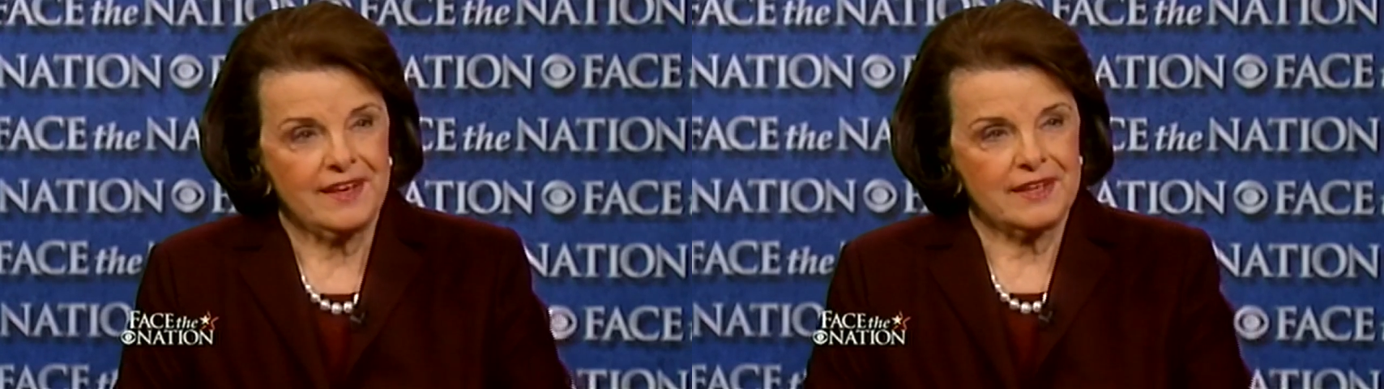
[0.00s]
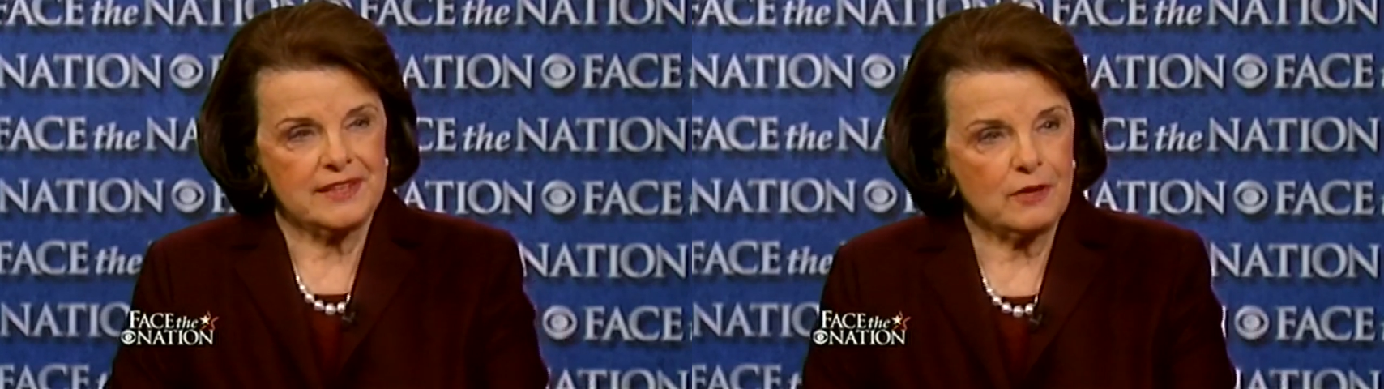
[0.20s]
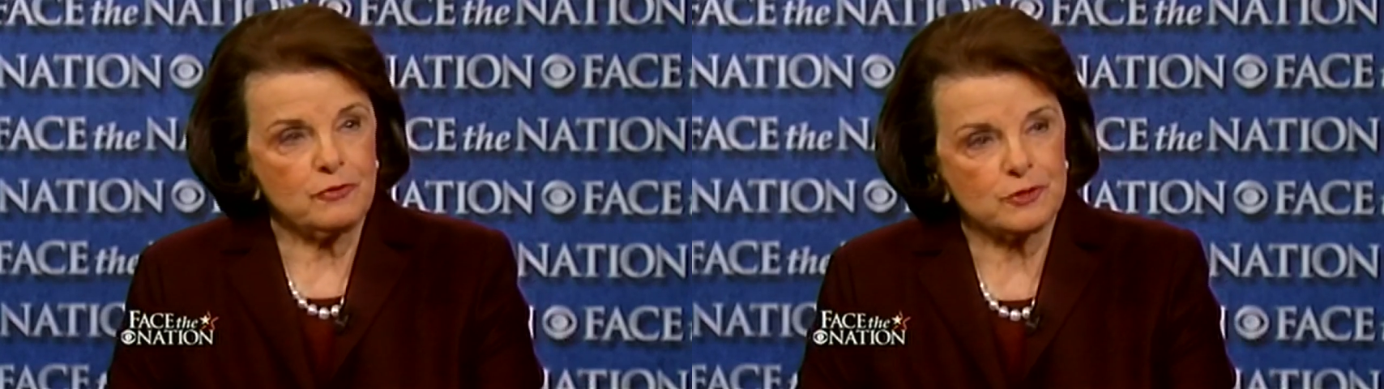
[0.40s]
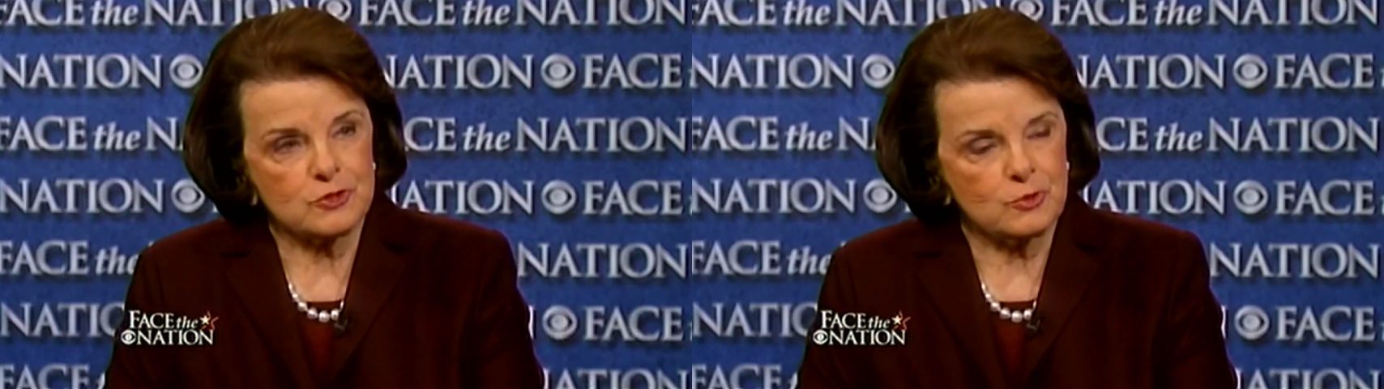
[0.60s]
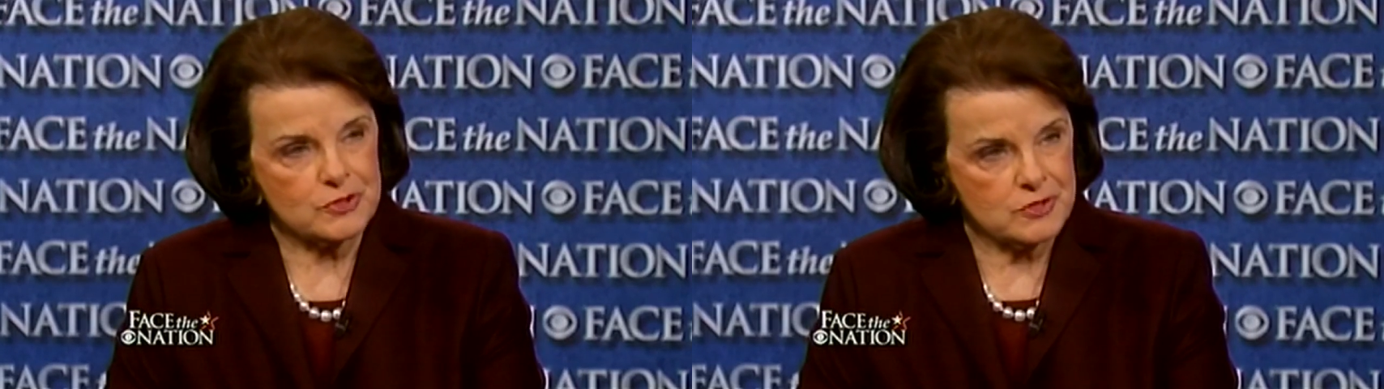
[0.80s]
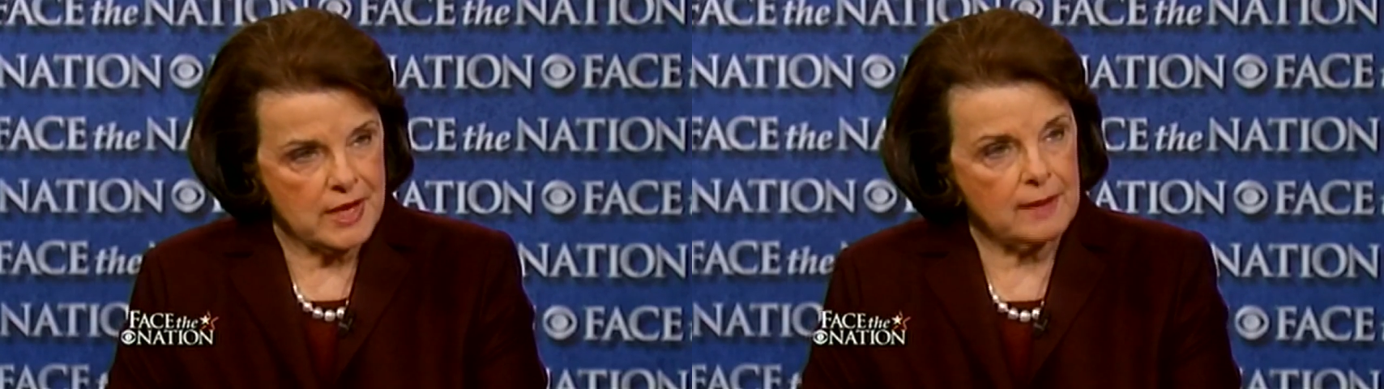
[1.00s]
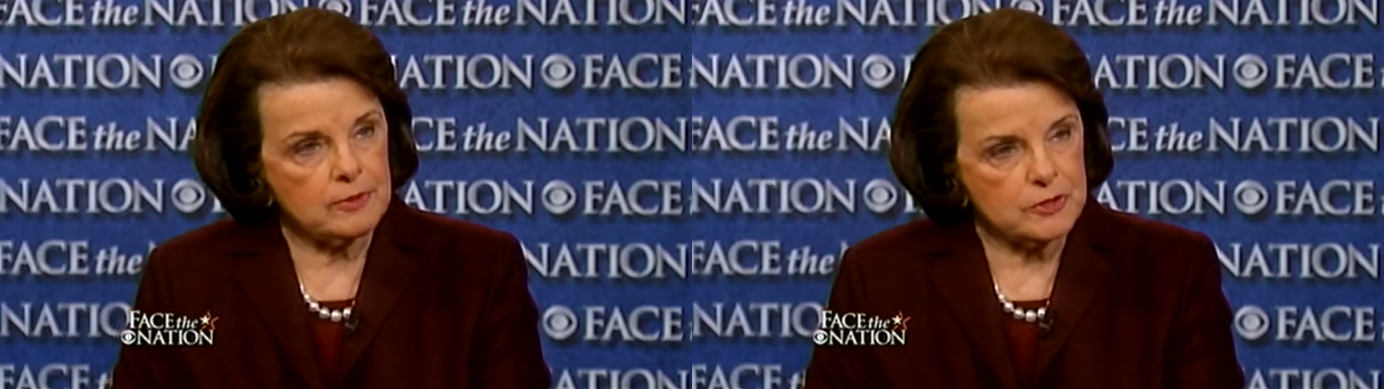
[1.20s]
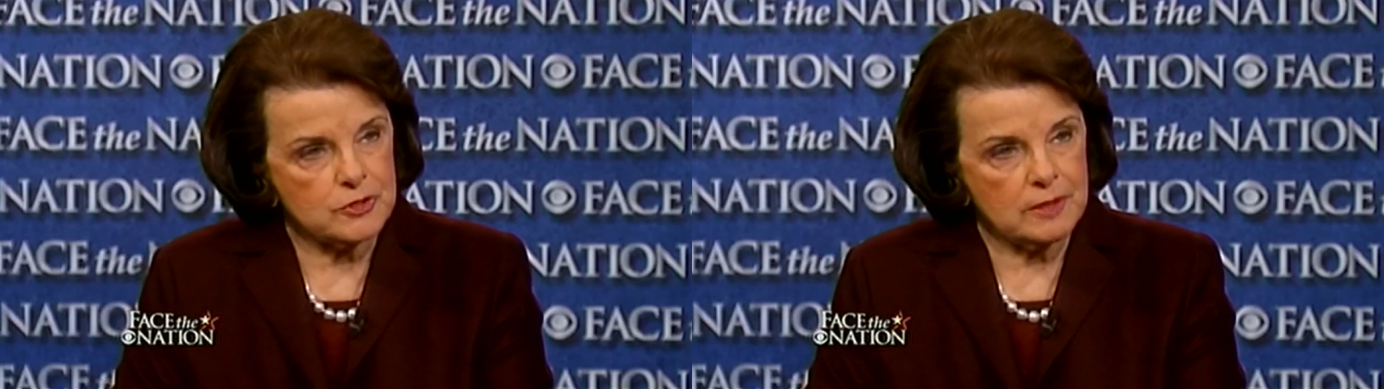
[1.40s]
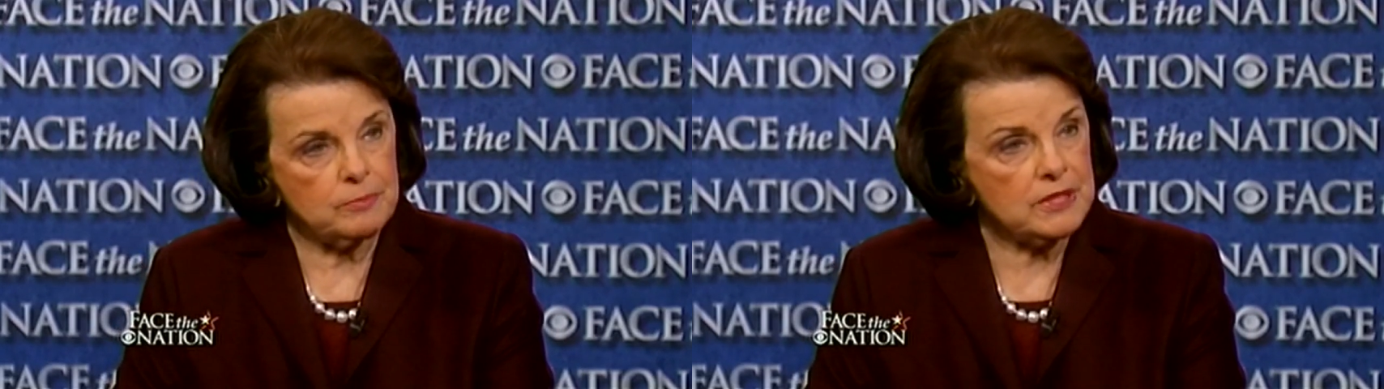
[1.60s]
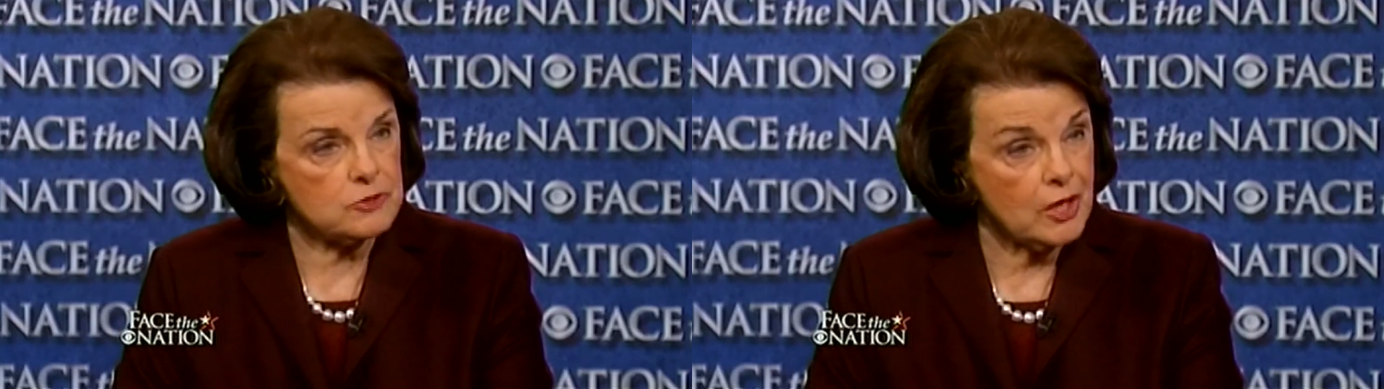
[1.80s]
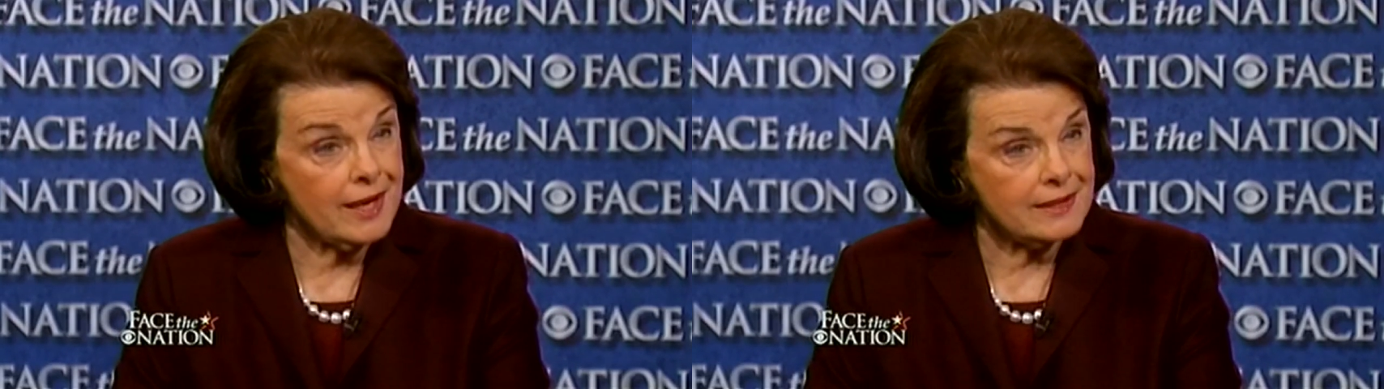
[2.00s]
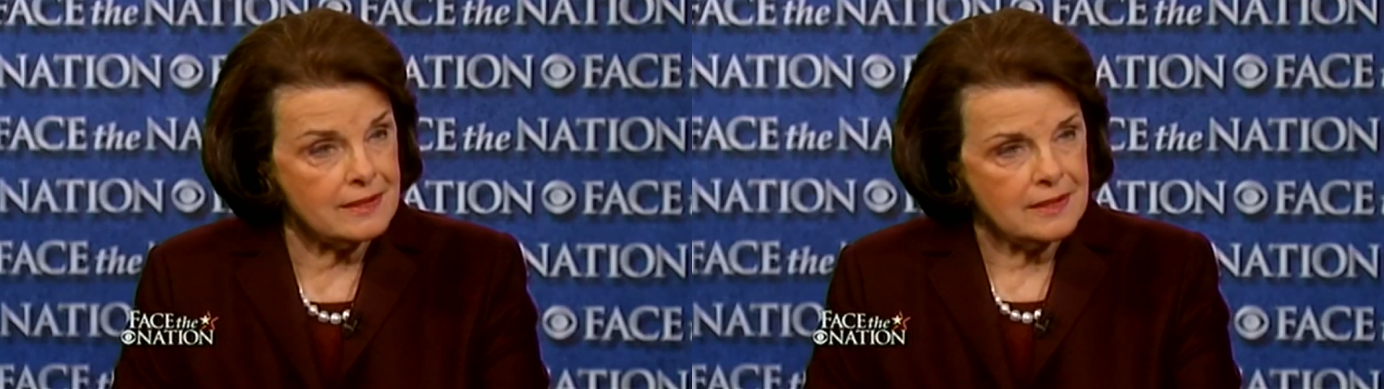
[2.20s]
an effort to establish a beachhead